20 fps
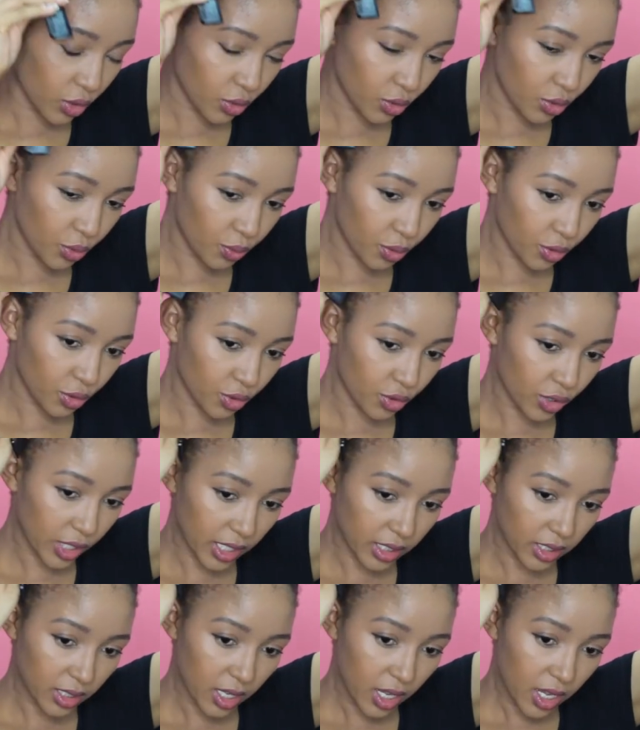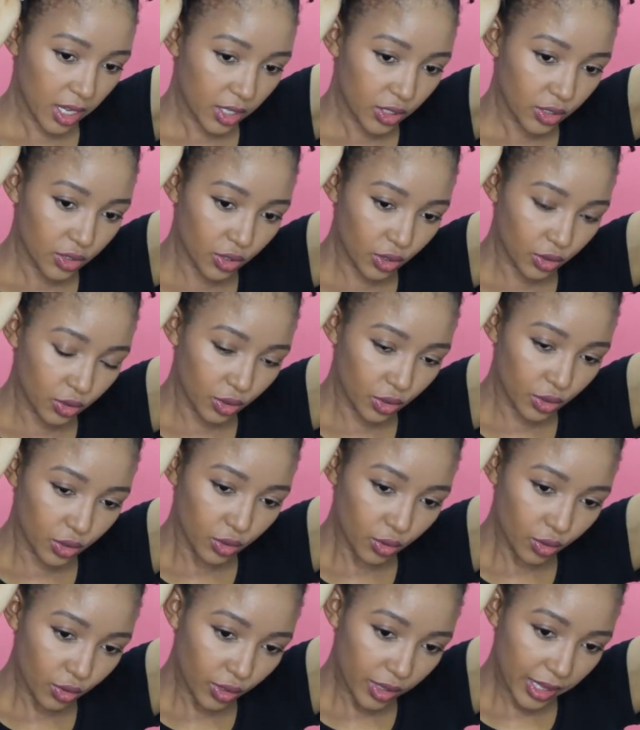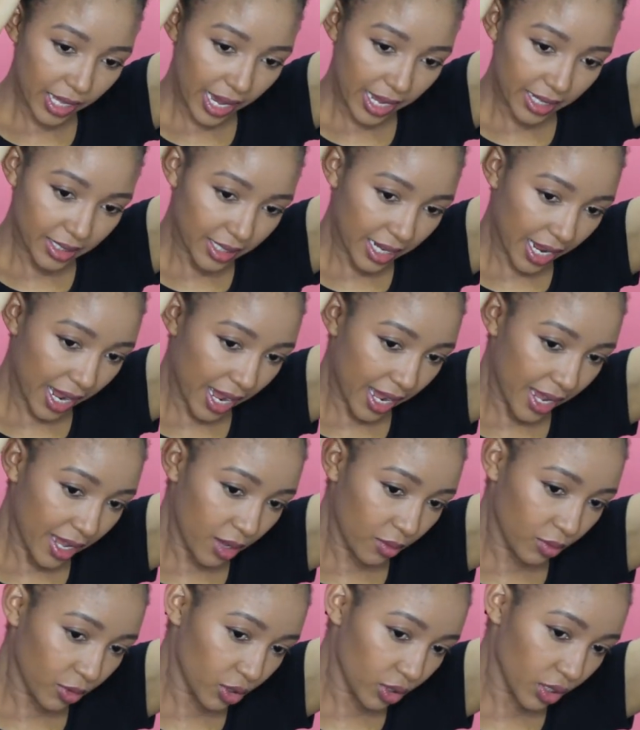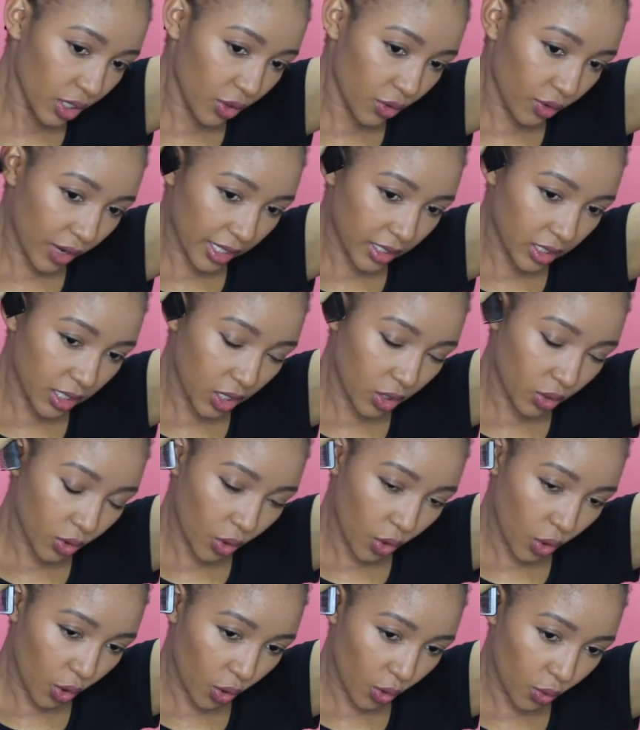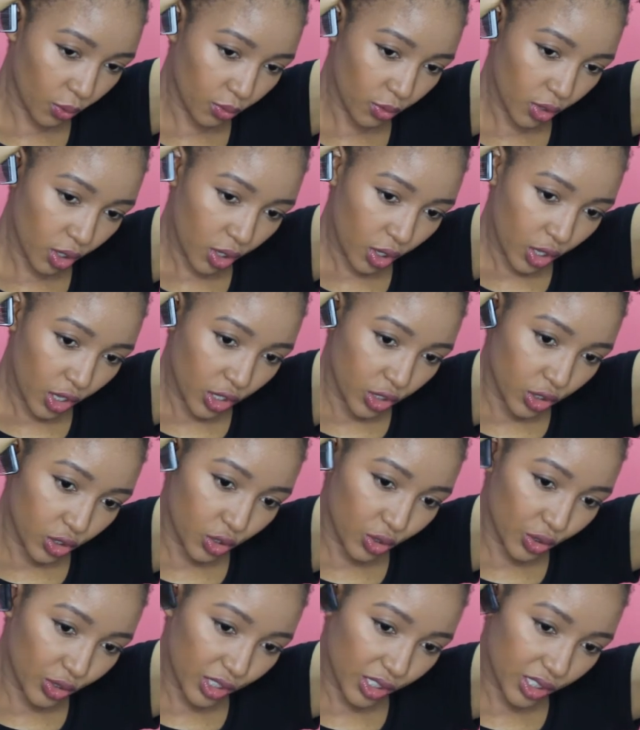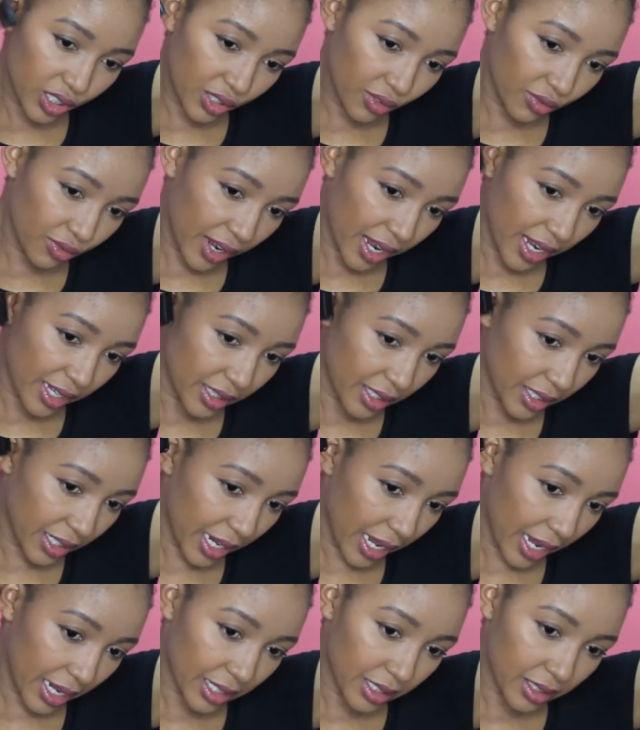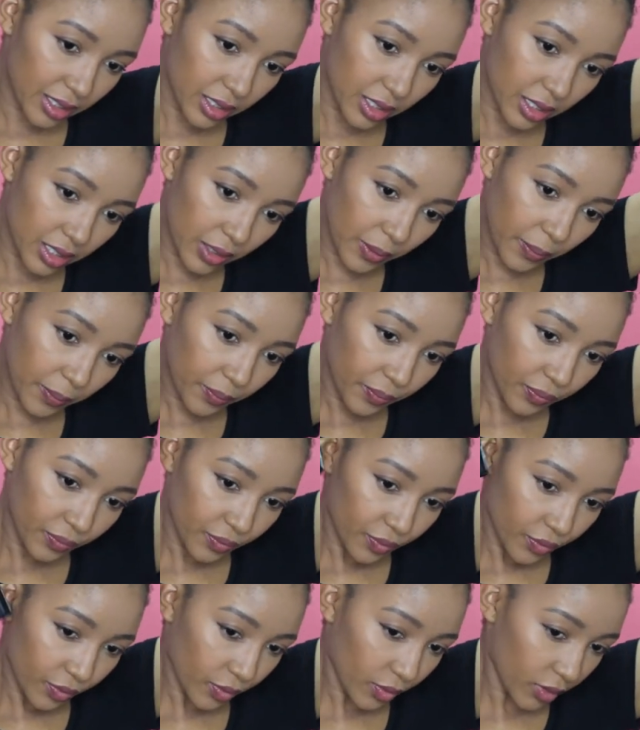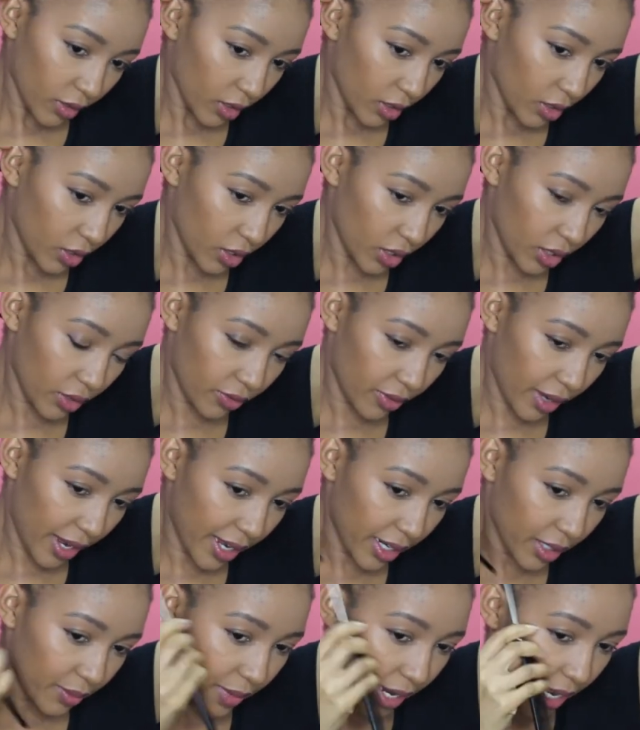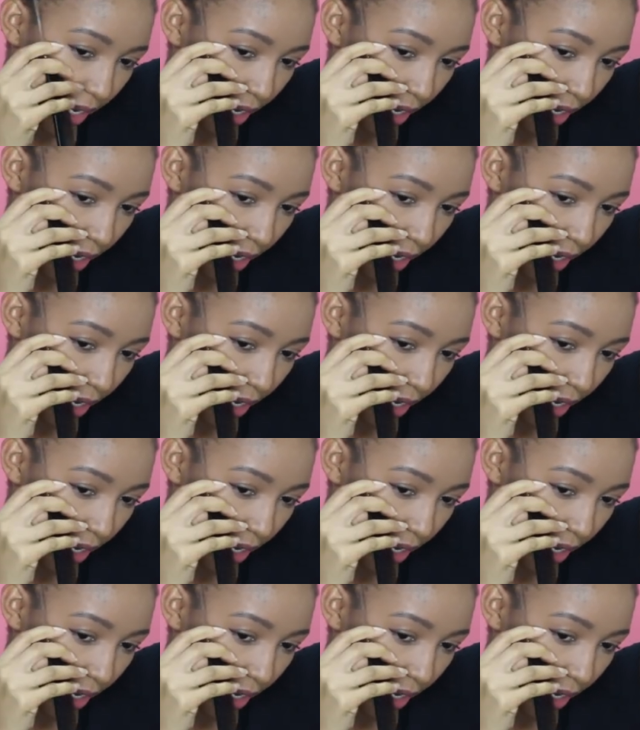super straight. So to do that, I am using a rat tail comb to just divide the lines, to divide my